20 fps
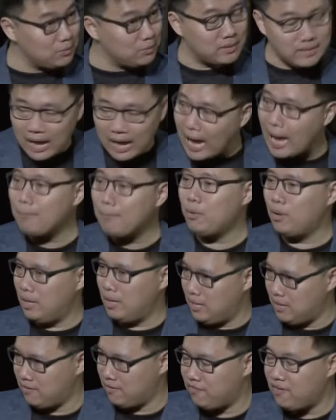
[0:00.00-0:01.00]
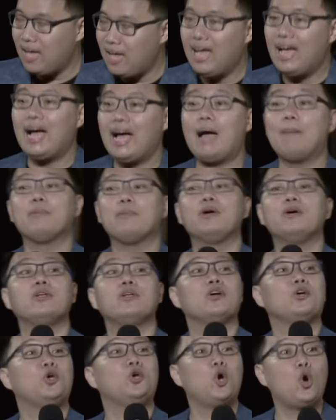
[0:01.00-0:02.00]
time on earth, I'm going to
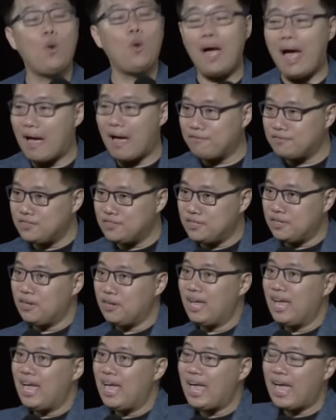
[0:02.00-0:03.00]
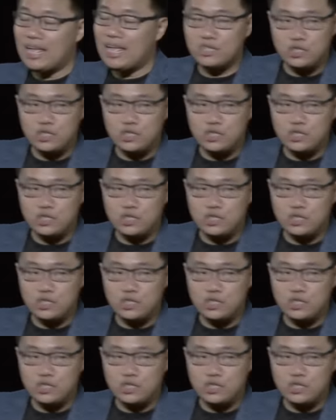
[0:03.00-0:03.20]
go after and